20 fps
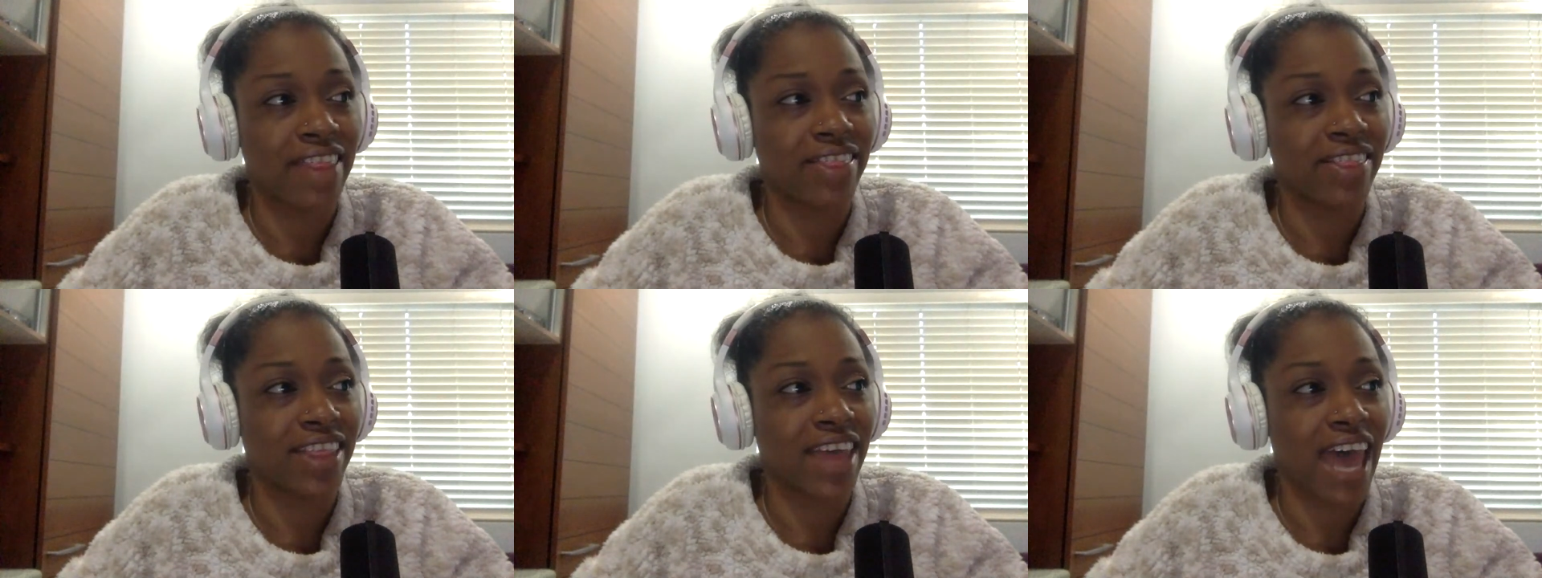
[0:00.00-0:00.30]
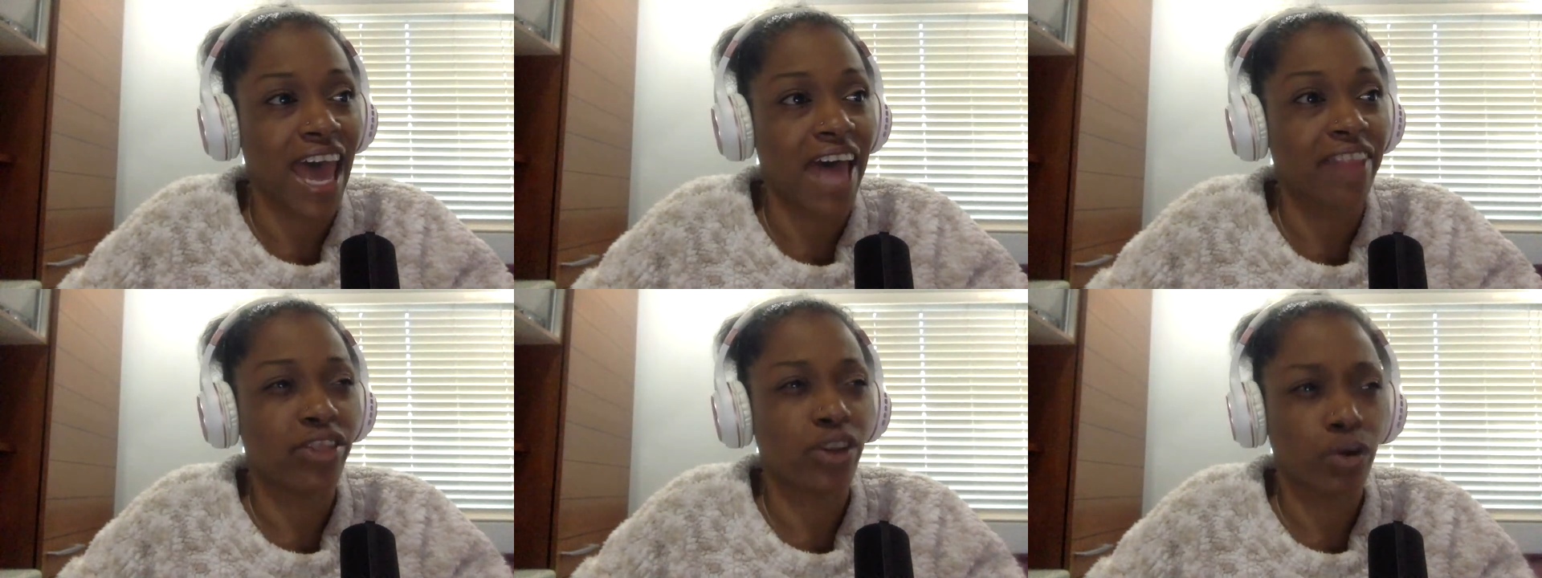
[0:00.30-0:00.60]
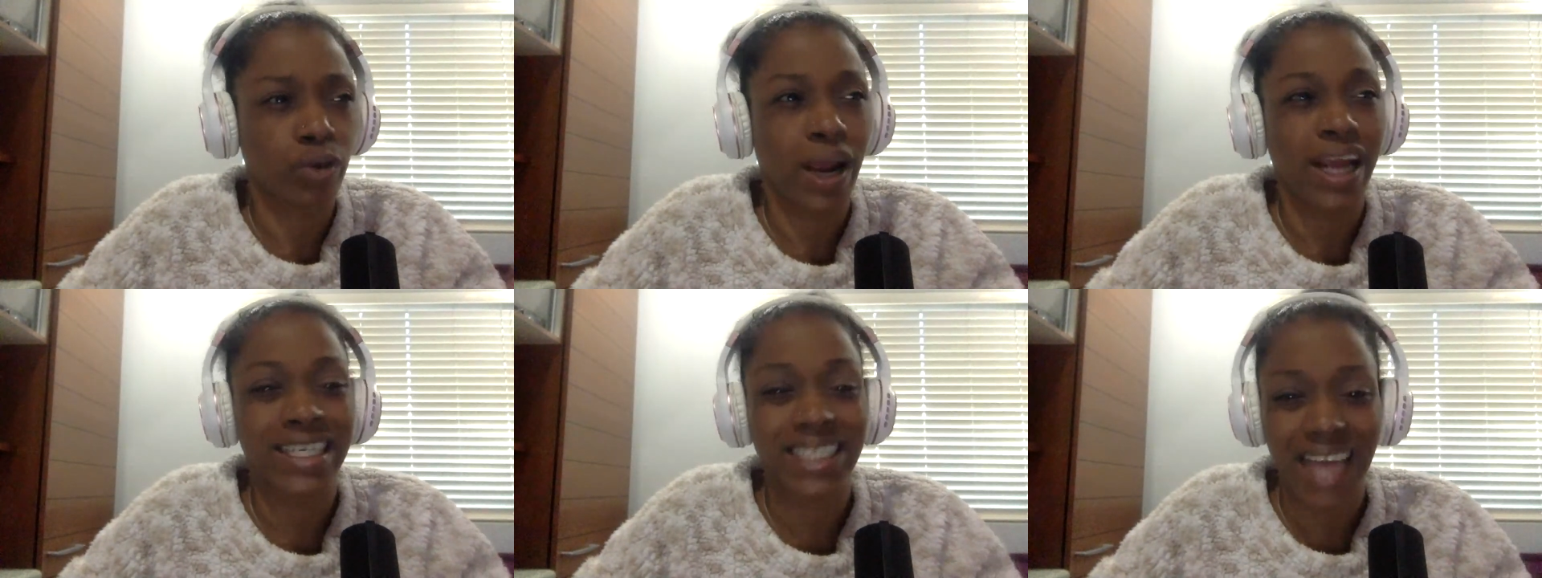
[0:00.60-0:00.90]
and at
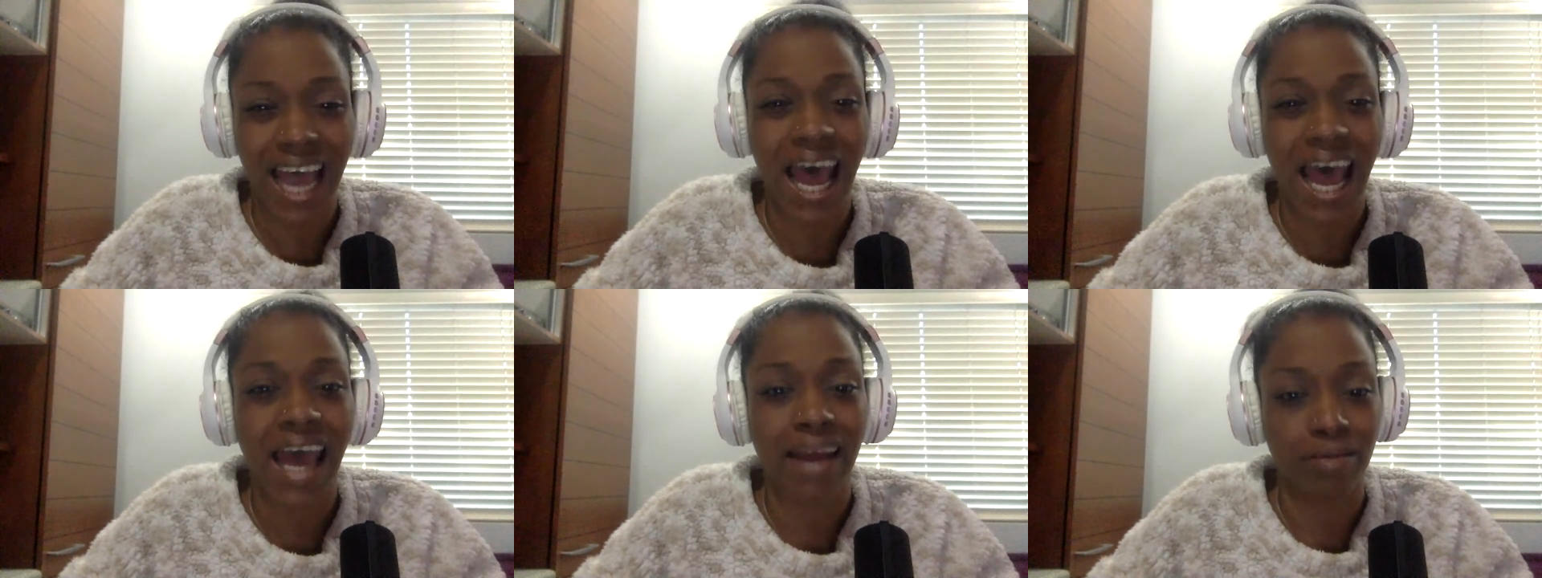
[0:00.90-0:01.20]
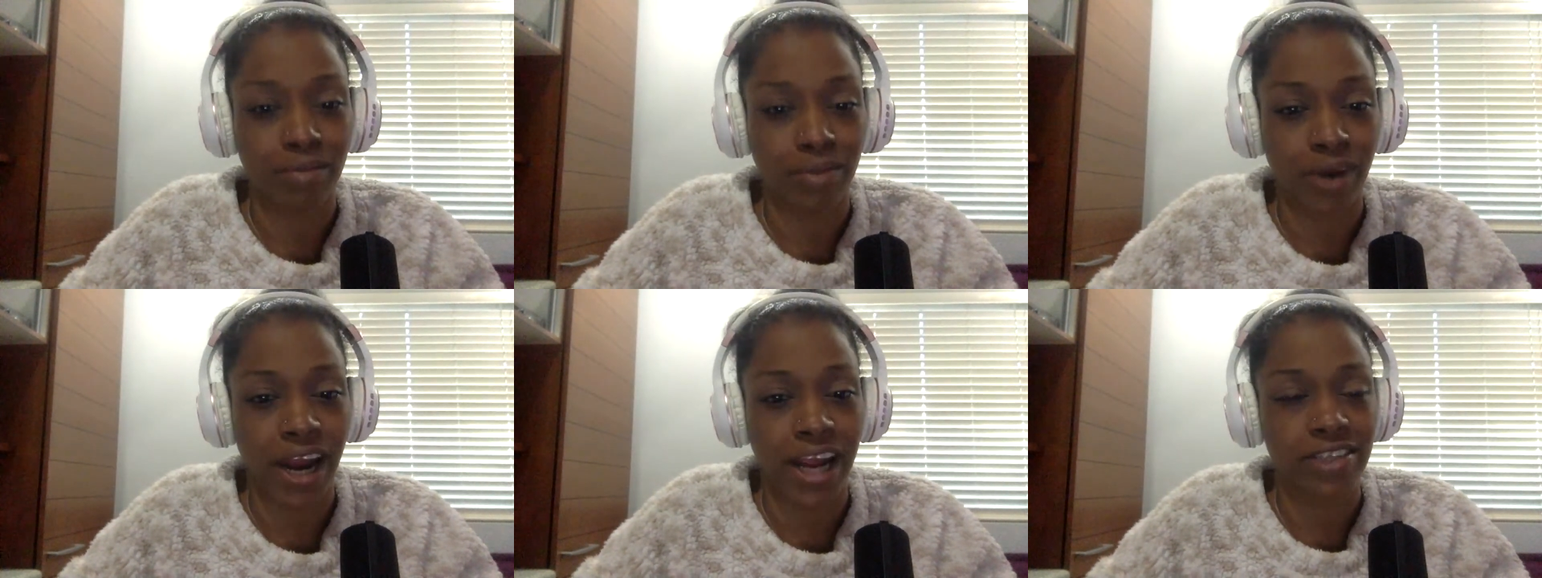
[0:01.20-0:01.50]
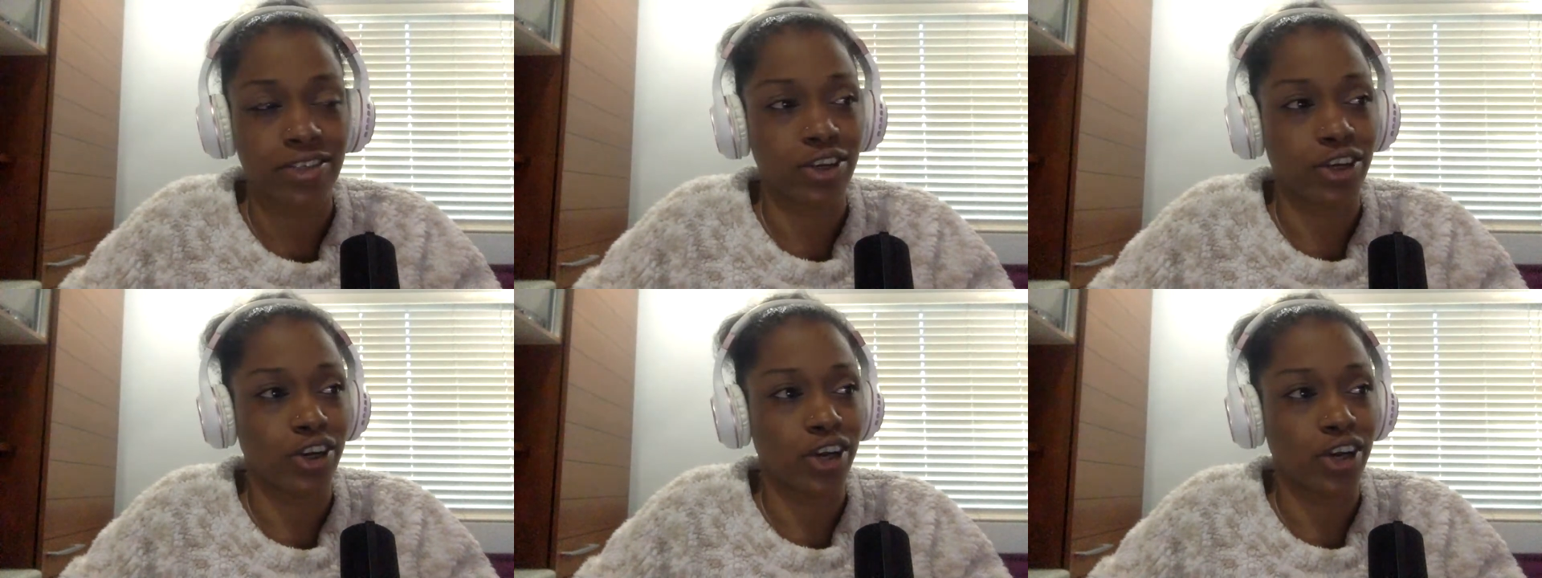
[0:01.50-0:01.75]
the right time, right?